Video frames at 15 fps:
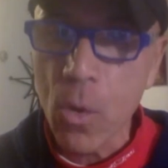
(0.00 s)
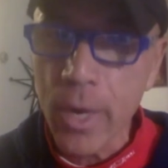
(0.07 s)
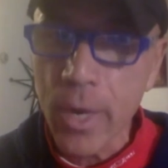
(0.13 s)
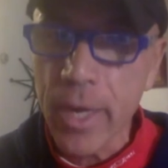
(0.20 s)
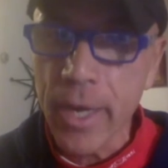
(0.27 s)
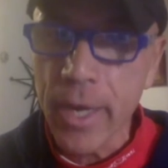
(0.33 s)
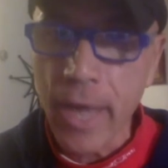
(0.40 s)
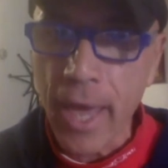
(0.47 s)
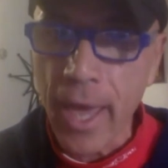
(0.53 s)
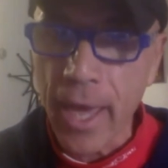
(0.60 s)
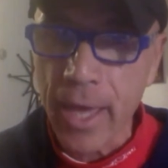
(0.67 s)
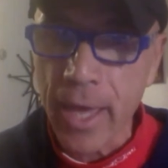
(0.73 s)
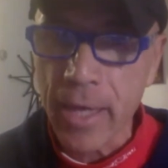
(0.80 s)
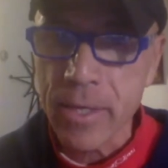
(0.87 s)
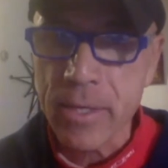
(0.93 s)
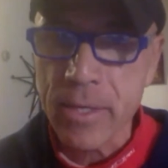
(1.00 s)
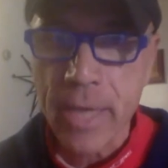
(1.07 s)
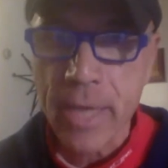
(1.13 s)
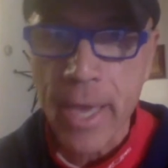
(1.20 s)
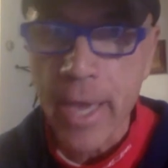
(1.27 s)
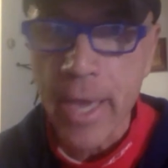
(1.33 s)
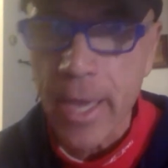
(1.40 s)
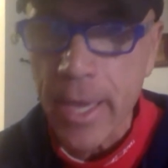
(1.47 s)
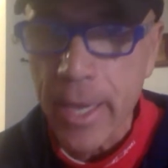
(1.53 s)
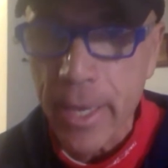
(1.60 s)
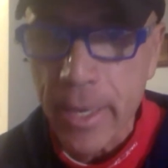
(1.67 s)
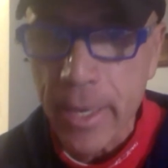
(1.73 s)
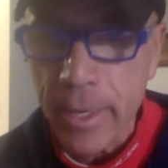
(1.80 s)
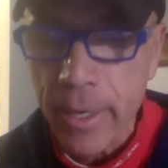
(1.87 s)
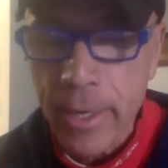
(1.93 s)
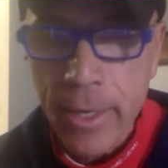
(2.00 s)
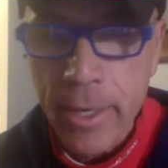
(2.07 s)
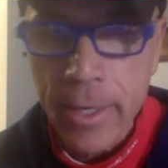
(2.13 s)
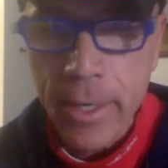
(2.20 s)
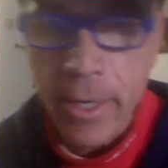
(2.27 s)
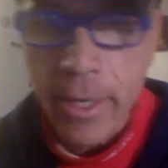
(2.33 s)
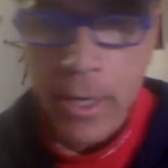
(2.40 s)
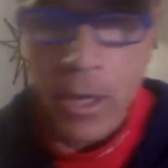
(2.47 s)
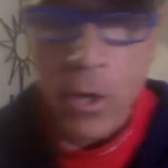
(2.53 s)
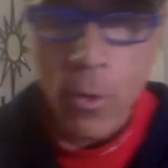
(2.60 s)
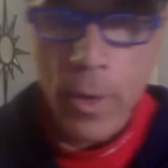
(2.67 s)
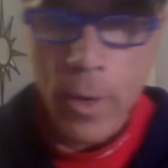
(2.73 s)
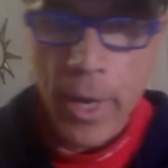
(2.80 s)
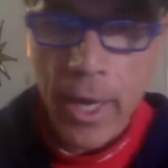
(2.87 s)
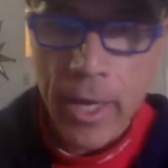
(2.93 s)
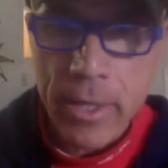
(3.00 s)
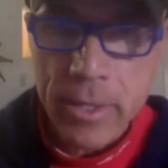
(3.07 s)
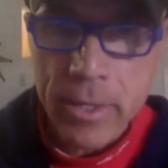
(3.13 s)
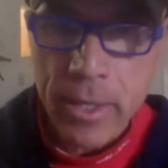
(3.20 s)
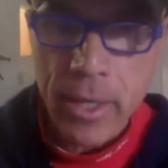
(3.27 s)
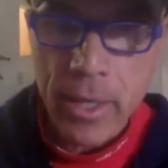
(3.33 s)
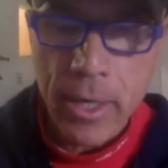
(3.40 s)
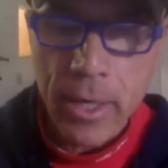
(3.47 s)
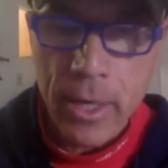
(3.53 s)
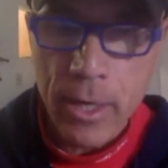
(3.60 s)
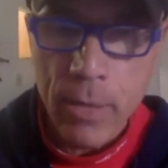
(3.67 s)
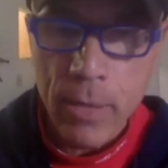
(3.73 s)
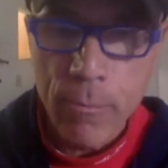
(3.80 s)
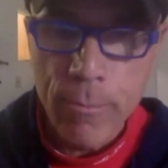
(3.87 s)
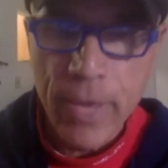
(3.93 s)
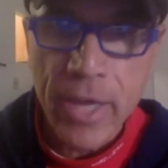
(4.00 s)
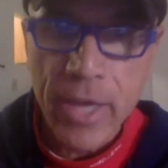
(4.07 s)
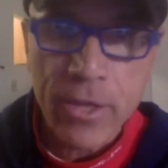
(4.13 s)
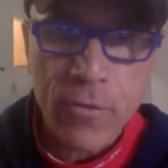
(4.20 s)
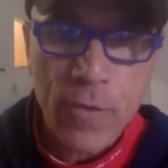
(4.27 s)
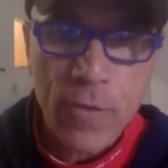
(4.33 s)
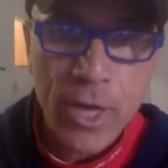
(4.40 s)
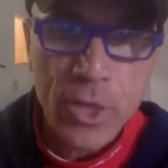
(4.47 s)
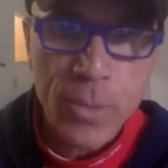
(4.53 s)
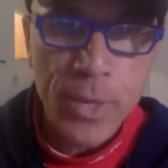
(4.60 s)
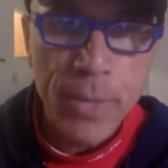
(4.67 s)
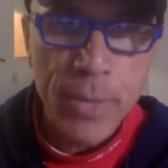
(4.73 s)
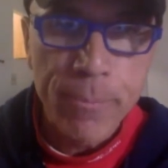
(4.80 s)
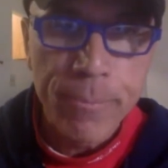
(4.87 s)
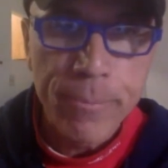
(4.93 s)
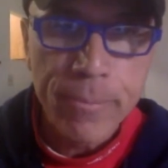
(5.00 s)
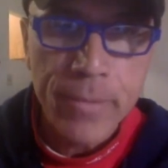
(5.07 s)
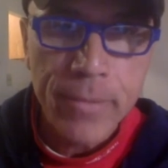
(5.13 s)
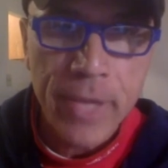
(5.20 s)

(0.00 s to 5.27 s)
in as a as a freshman, the